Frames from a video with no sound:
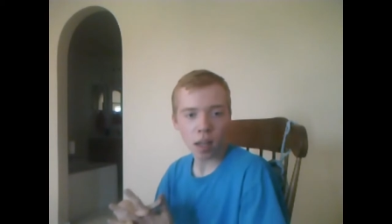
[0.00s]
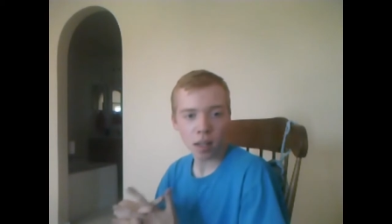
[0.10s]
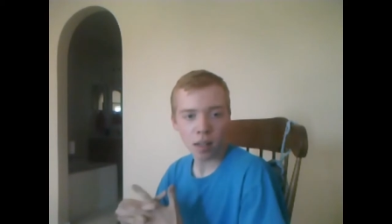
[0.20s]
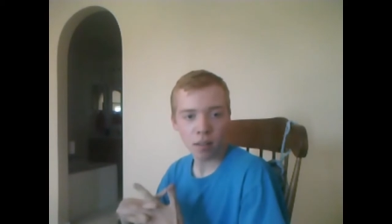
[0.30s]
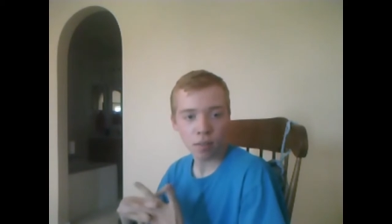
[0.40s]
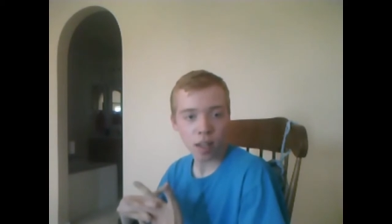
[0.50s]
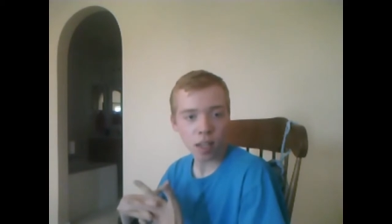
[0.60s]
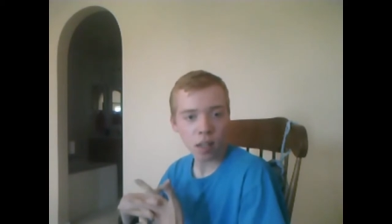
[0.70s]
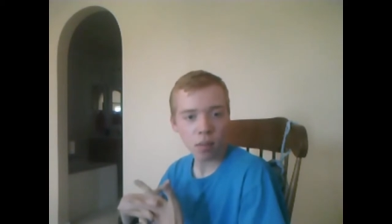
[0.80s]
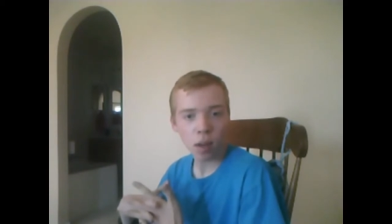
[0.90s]
if
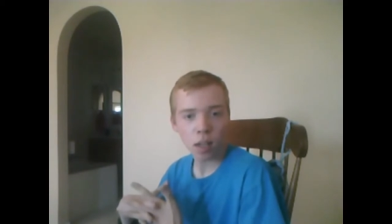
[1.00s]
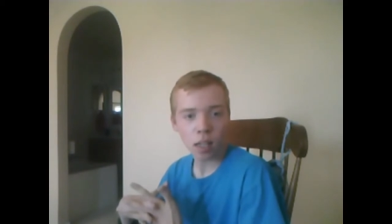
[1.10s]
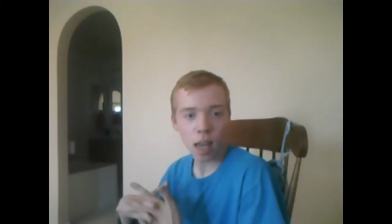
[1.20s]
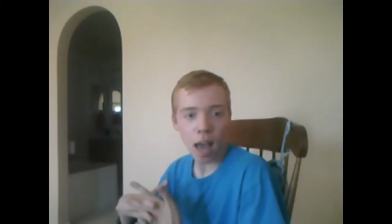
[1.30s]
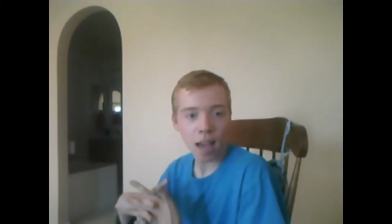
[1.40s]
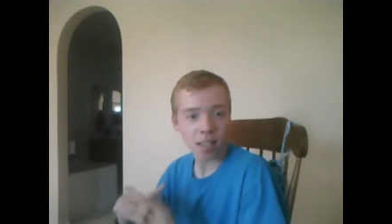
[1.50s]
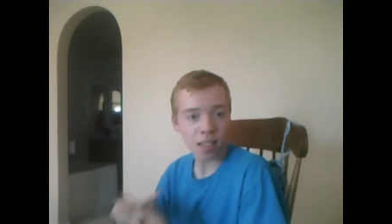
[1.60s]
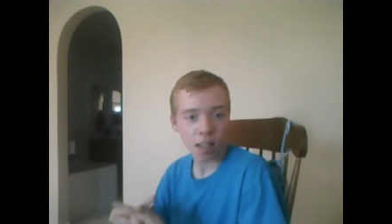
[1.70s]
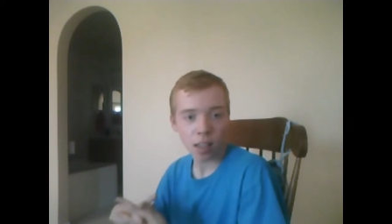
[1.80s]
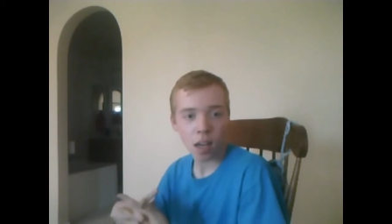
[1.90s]
anybody
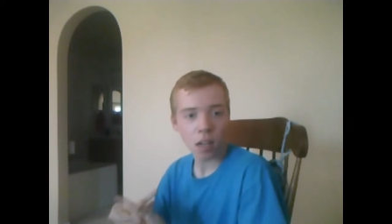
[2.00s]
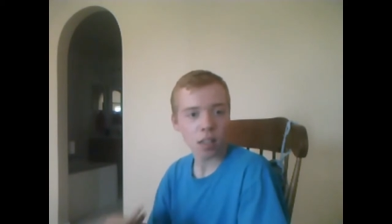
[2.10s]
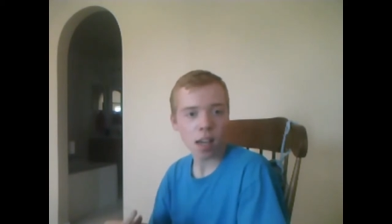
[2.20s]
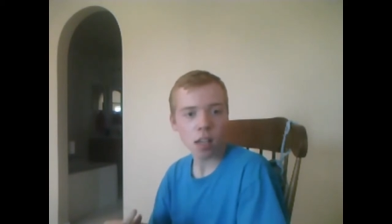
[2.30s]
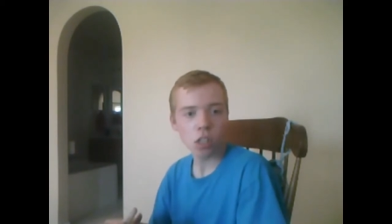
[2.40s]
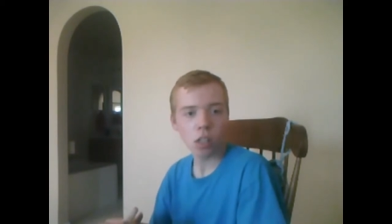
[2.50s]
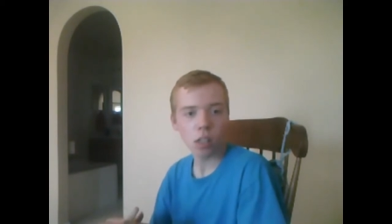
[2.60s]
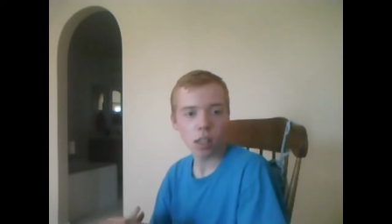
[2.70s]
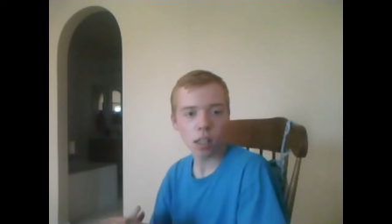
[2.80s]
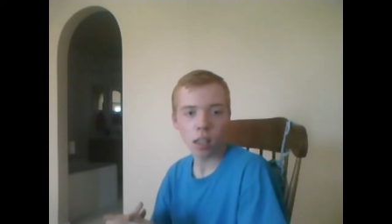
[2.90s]
accidentally,
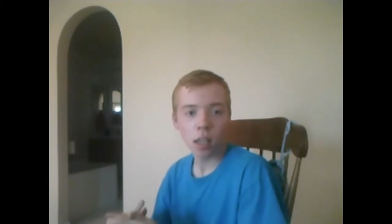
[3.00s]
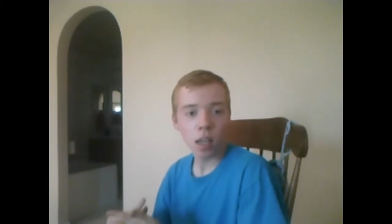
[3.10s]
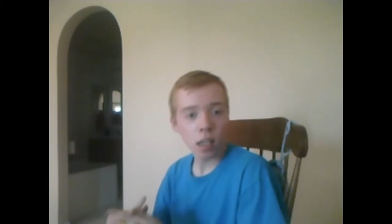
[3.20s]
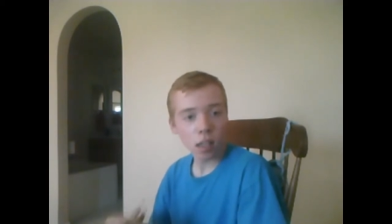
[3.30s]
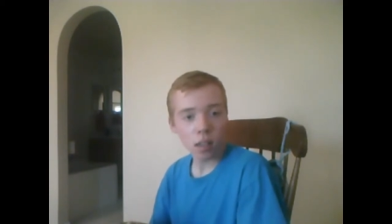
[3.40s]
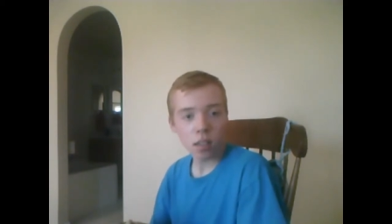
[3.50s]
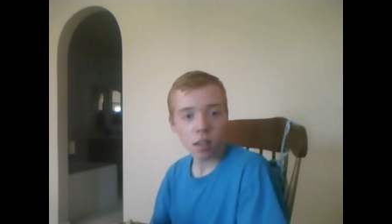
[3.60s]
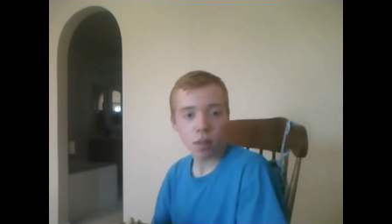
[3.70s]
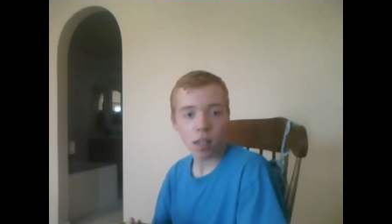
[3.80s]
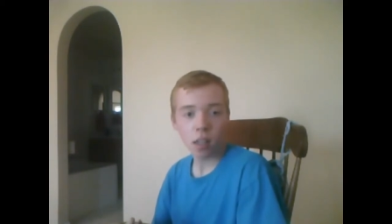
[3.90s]
unintentionally killed
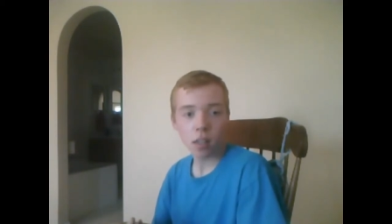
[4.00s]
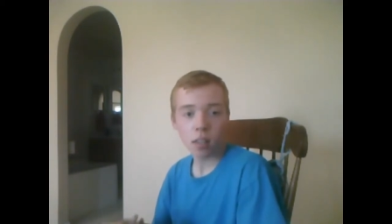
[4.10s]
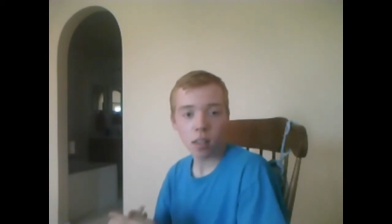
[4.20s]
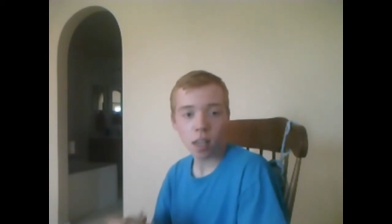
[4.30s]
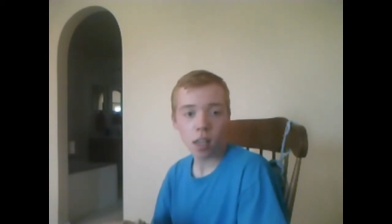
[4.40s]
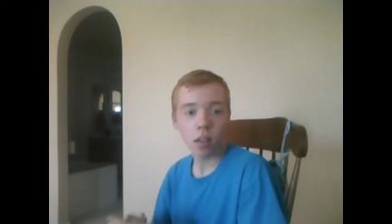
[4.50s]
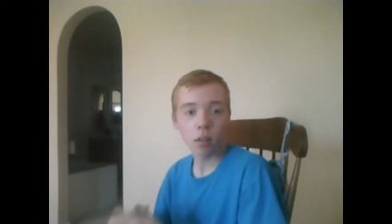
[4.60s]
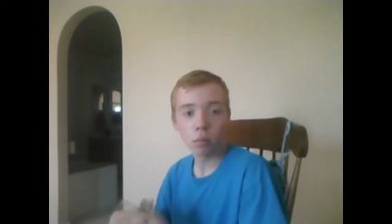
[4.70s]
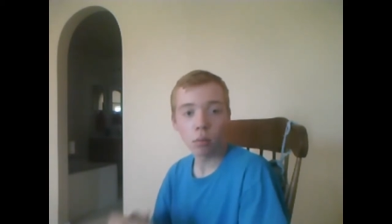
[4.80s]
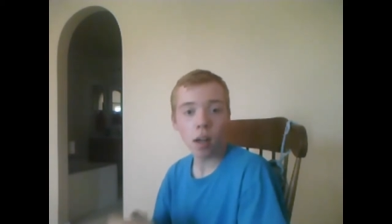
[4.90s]
somebody else, they
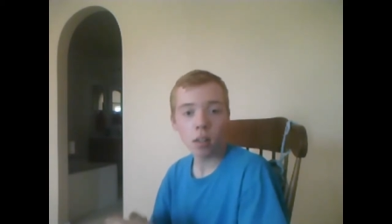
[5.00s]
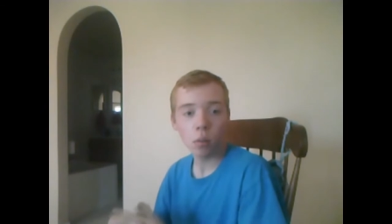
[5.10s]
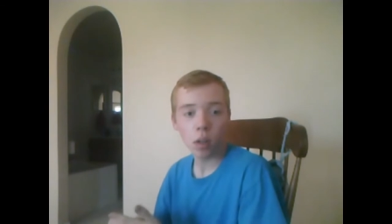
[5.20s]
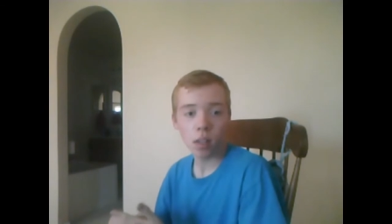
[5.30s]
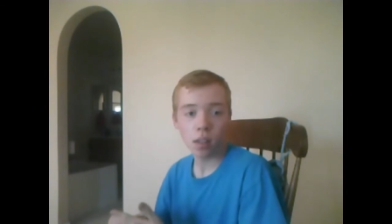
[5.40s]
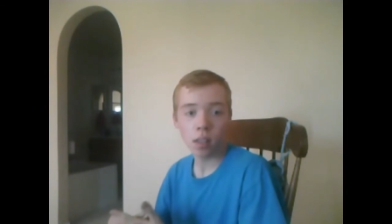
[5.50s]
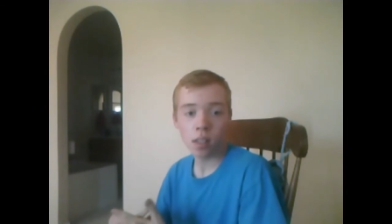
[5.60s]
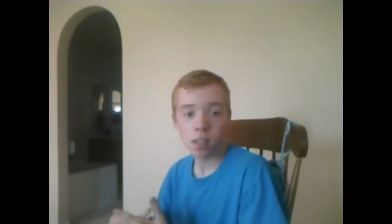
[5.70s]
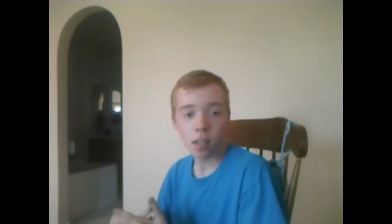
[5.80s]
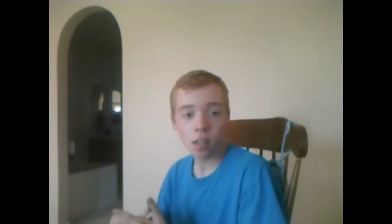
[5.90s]
could run to one of
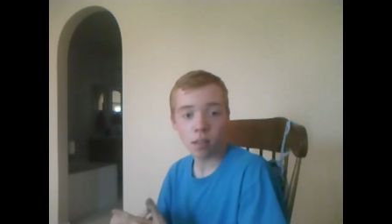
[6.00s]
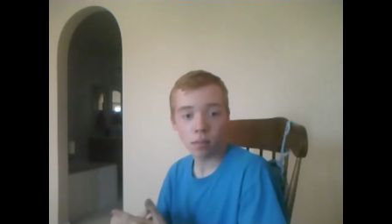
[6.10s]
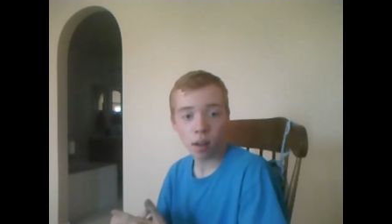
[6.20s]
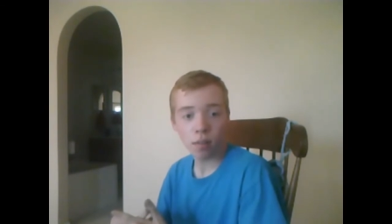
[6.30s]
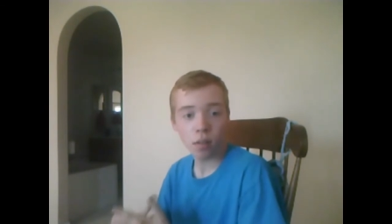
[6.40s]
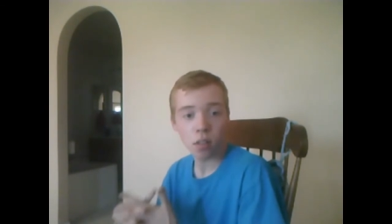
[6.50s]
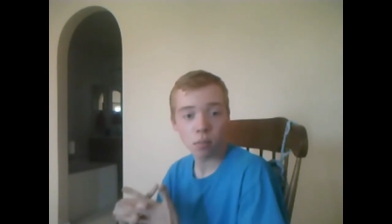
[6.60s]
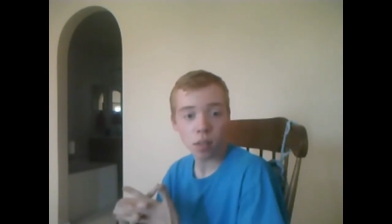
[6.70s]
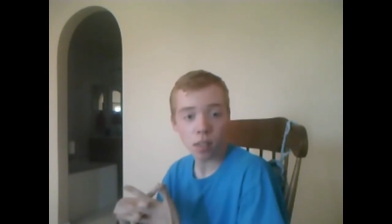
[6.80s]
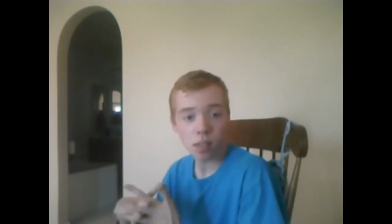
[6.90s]
these cities of refuge
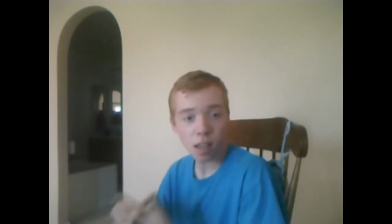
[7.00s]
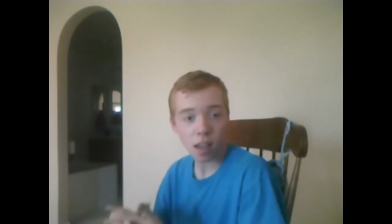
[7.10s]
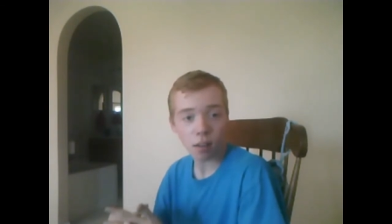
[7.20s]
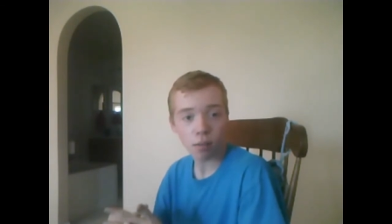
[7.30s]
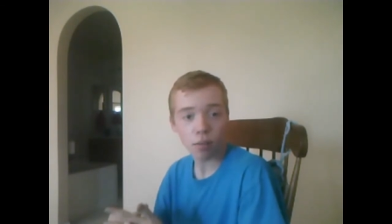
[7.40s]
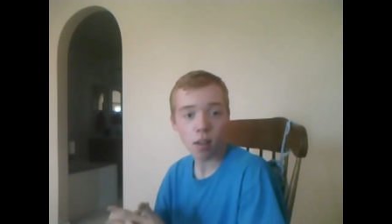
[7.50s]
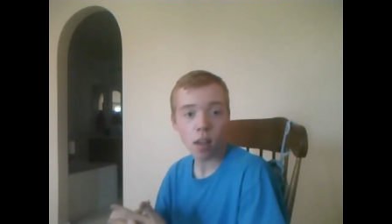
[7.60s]
and be safe.